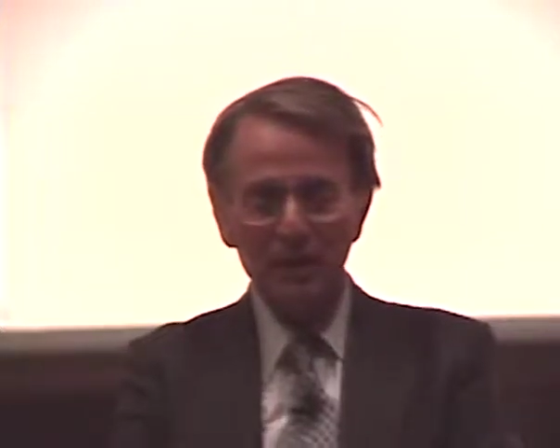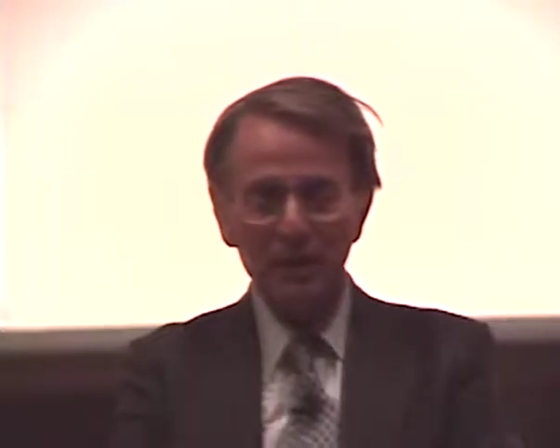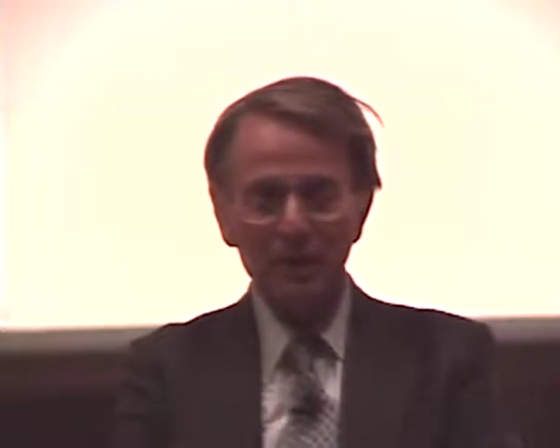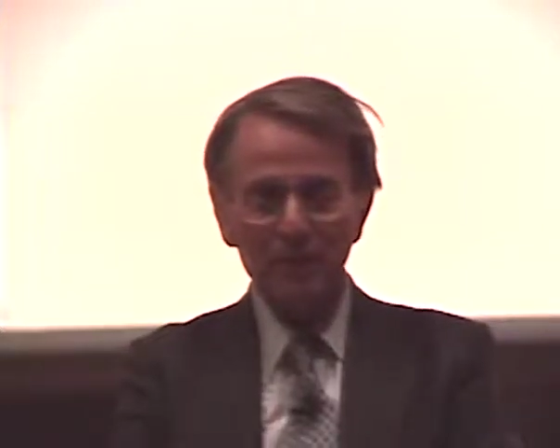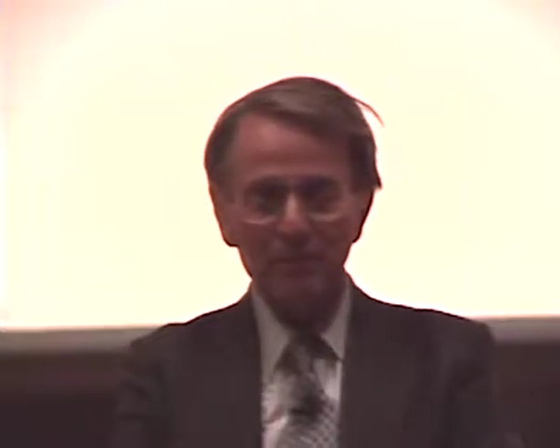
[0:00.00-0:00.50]

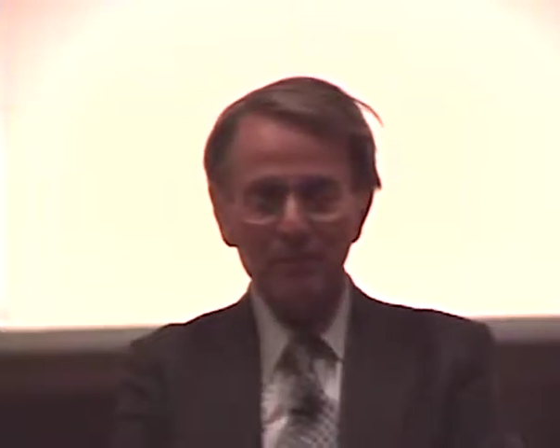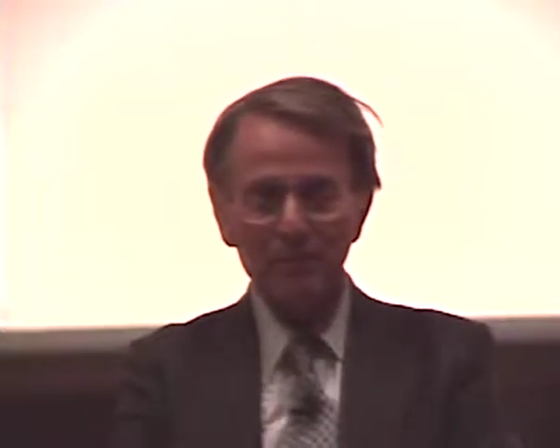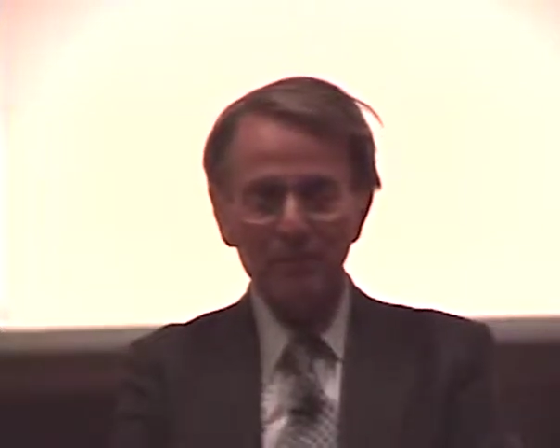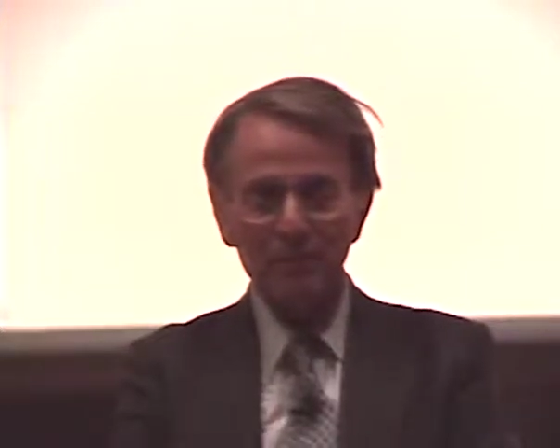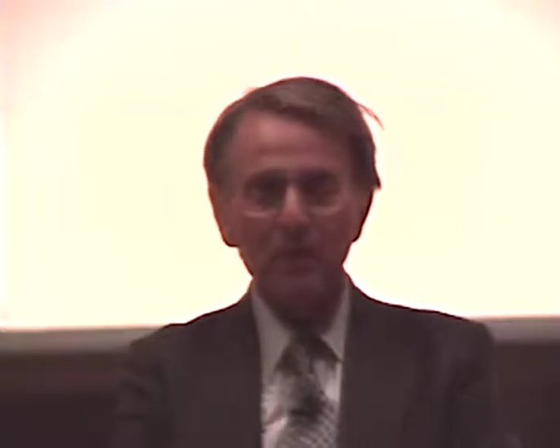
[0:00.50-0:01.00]
Uh,
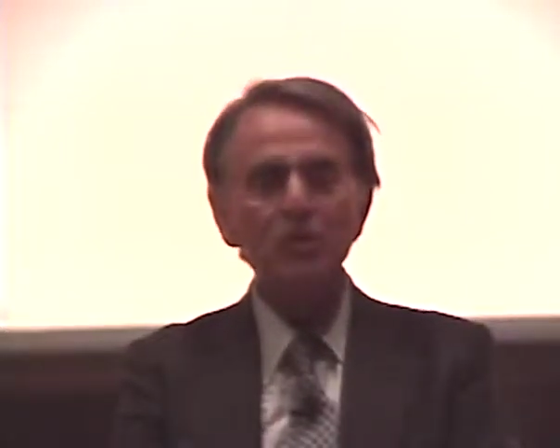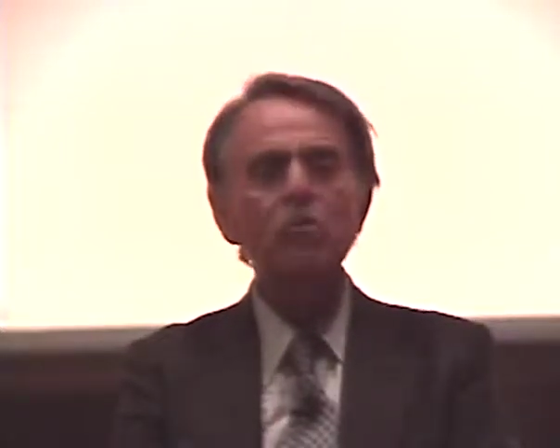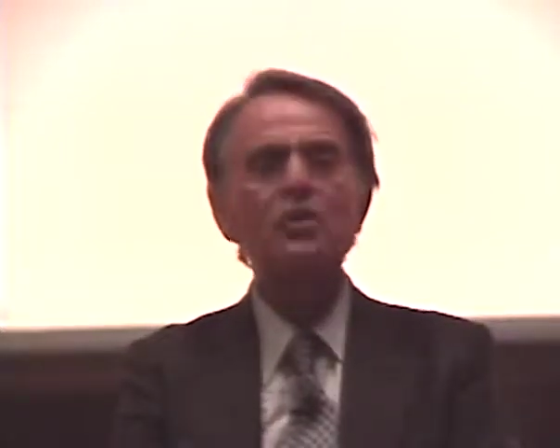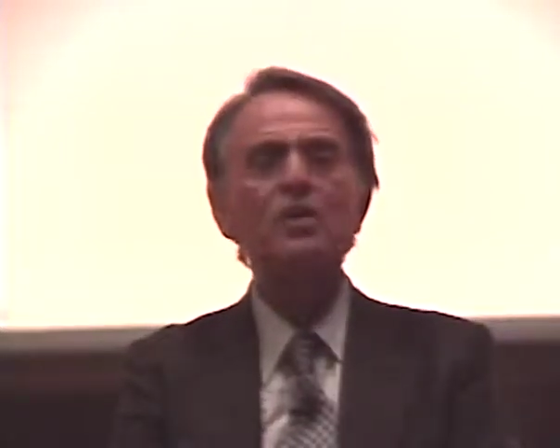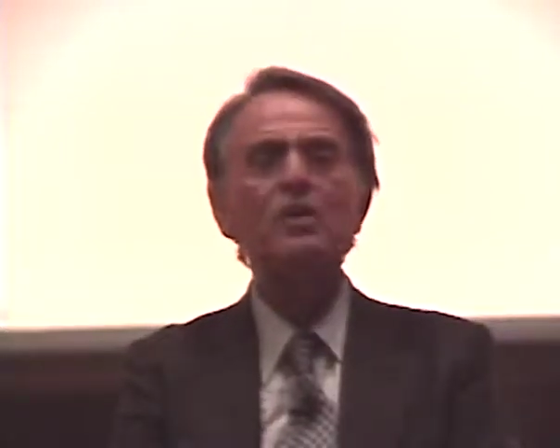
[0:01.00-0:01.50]
Ann
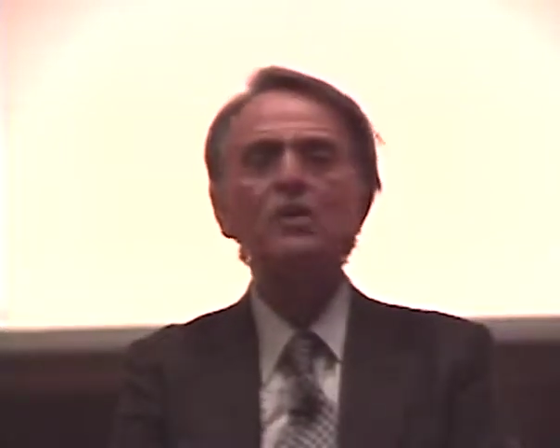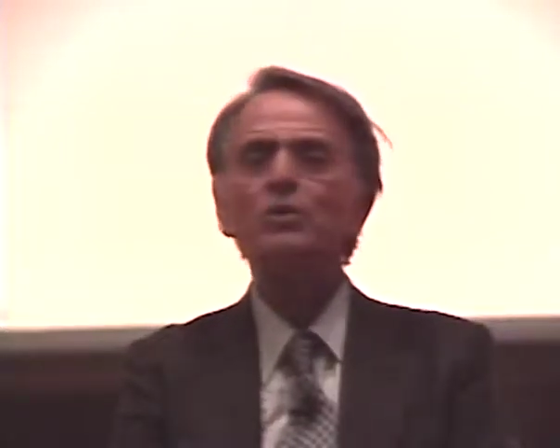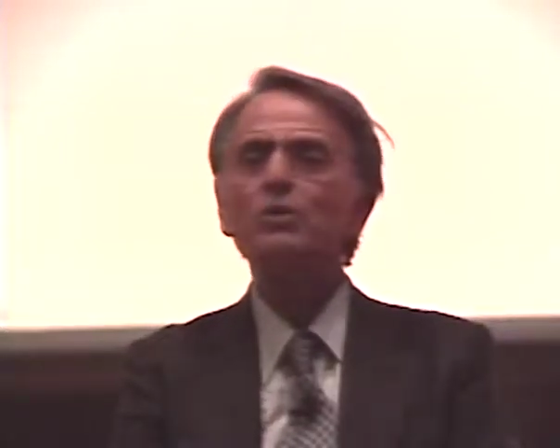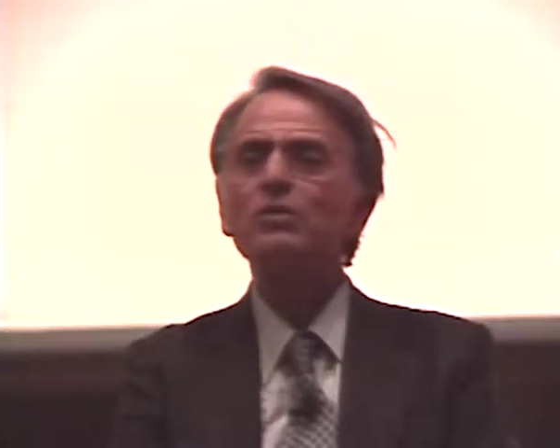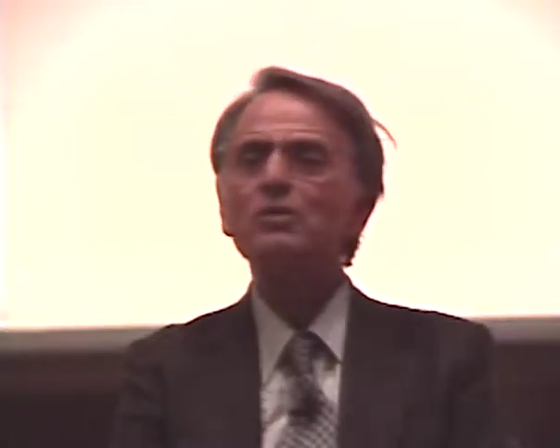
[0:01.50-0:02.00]
Druyan and I
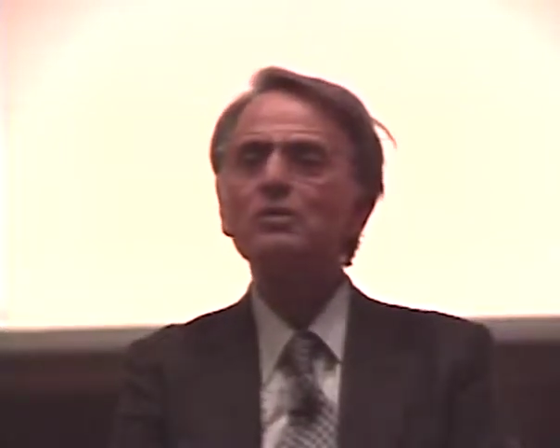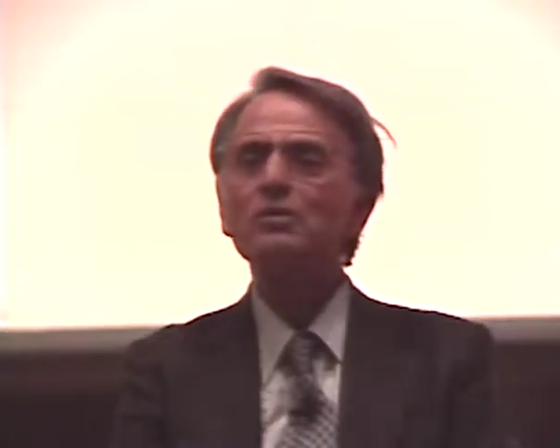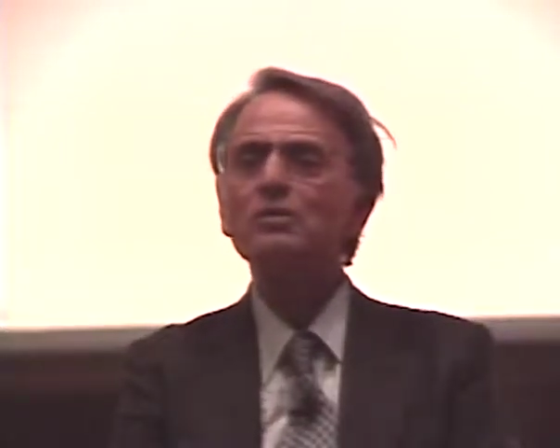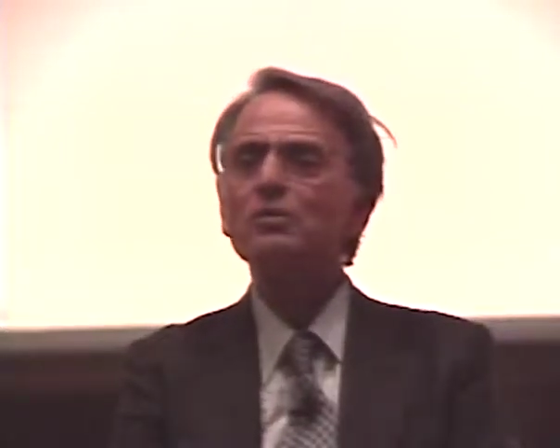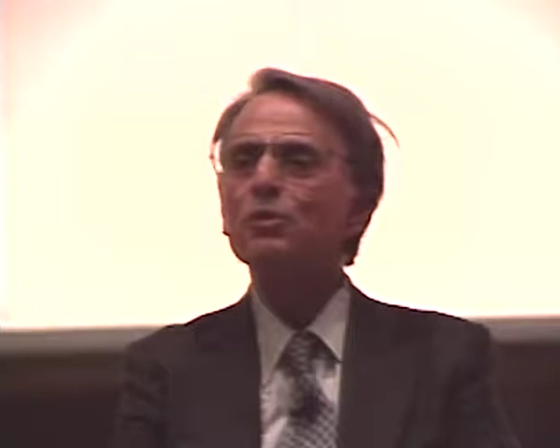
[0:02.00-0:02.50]
wrote,
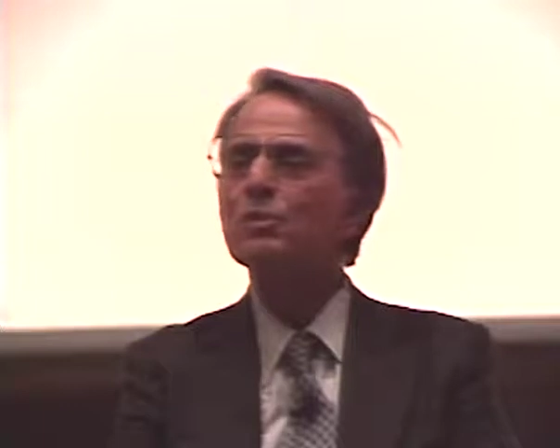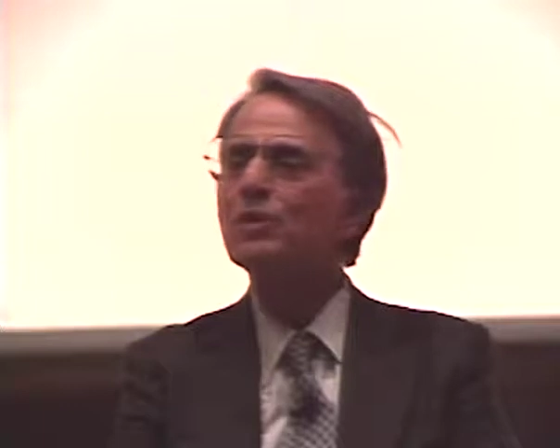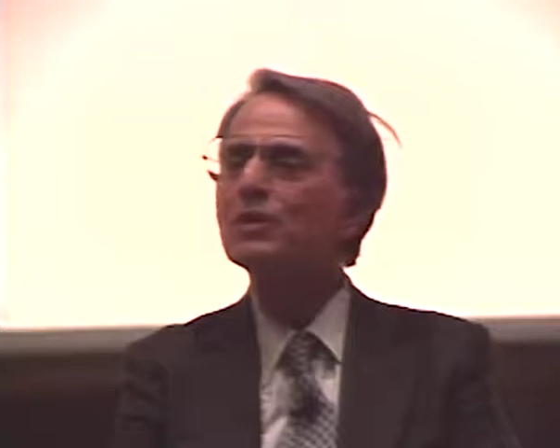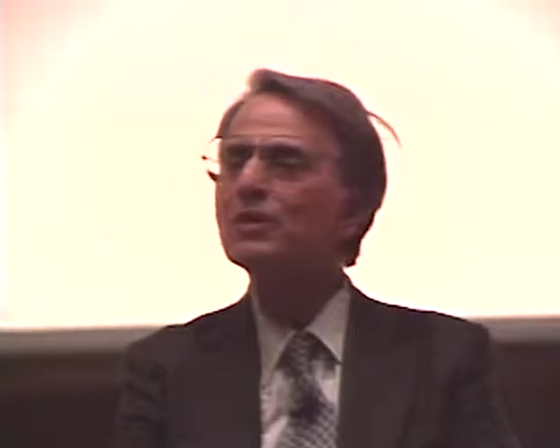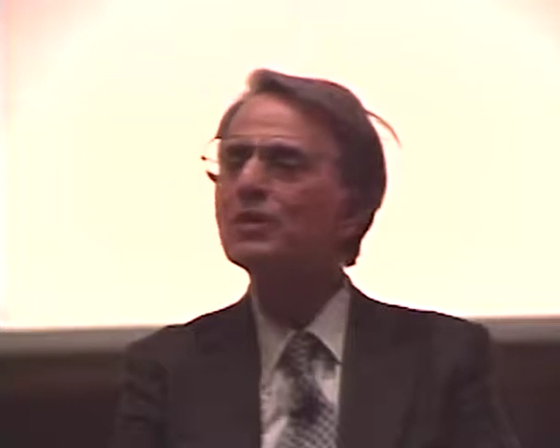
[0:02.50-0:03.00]
wrote a
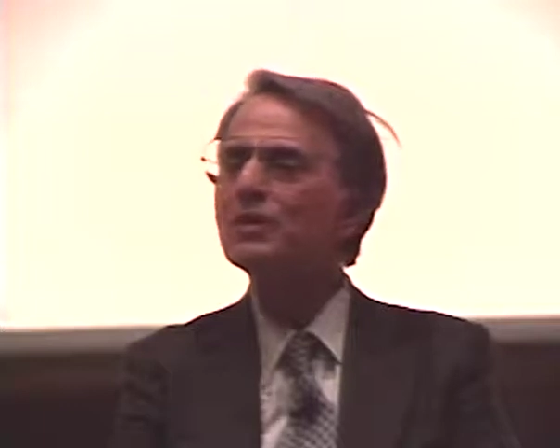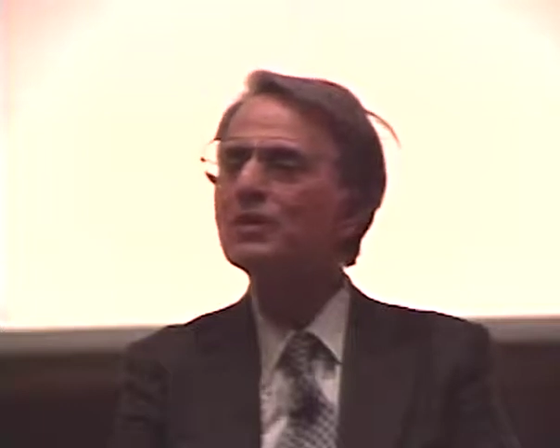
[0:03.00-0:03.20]
book